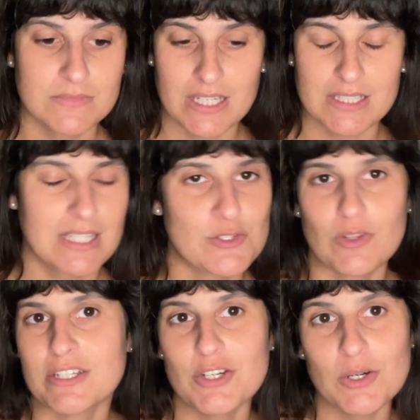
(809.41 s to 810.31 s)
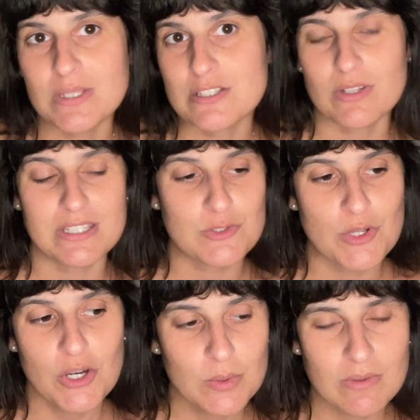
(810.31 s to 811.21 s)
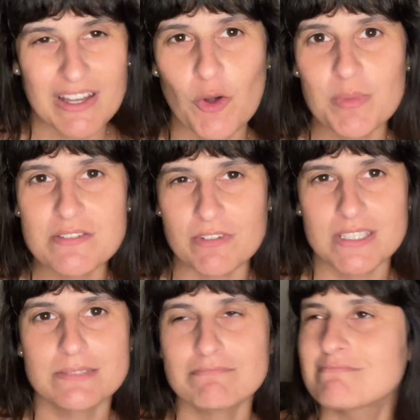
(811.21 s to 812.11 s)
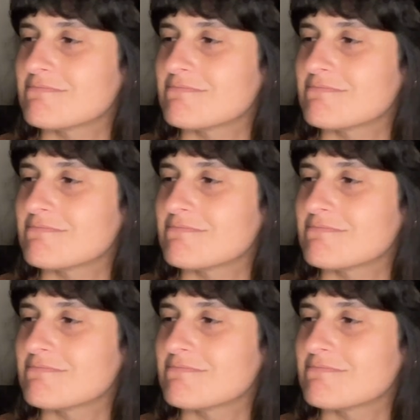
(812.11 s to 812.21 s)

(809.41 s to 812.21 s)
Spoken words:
And that's all I know, that's all I need to know. I hope it's funny.